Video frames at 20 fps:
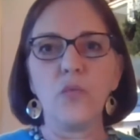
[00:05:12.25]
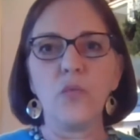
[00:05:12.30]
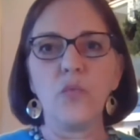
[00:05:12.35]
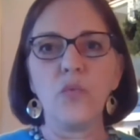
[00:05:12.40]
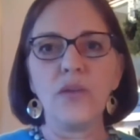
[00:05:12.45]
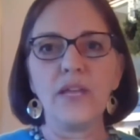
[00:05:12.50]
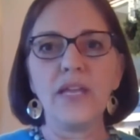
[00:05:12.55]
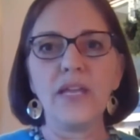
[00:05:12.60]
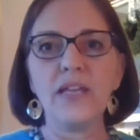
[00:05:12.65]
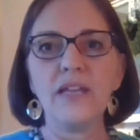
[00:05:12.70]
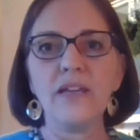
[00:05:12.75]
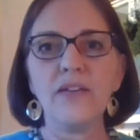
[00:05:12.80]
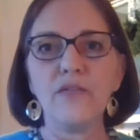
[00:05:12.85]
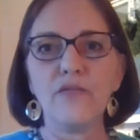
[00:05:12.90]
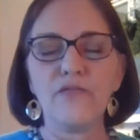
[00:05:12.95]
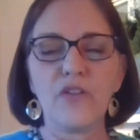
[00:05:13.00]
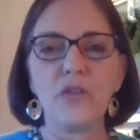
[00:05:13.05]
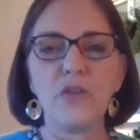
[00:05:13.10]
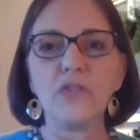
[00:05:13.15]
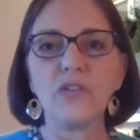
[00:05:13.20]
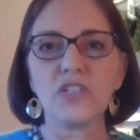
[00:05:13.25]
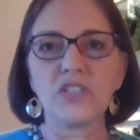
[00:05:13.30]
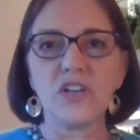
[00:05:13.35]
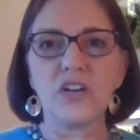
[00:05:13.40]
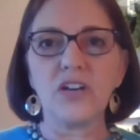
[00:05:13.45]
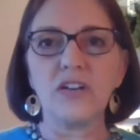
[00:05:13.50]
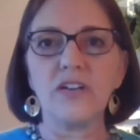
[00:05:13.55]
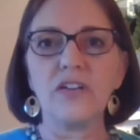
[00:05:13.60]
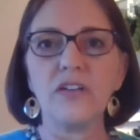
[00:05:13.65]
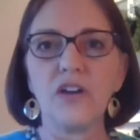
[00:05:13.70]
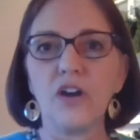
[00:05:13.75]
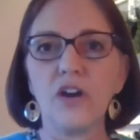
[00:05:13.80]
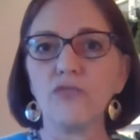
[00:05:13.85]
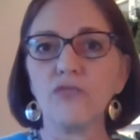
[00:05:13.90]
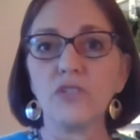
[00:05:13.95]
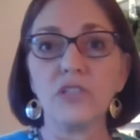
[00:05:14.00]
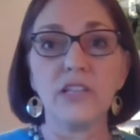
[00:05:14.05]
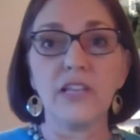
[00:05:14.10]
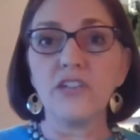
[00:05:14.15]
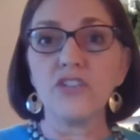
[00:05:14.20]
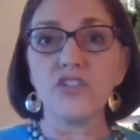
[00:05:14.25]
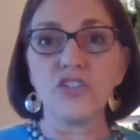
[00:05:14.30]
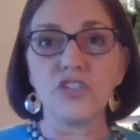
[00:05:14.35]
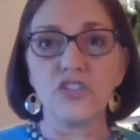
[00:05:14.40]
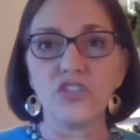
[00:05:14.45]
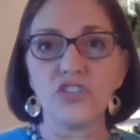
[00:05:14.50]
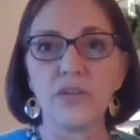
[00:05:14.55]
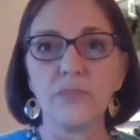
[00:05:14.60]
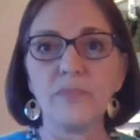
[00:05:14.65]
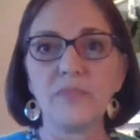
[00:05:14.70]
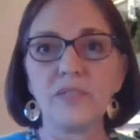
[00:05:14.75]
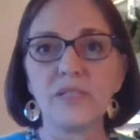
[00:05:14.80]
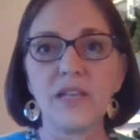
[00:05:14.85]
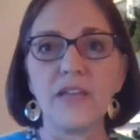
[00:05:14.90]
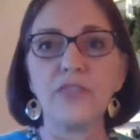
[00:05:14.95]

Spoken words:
we focus on are relationships.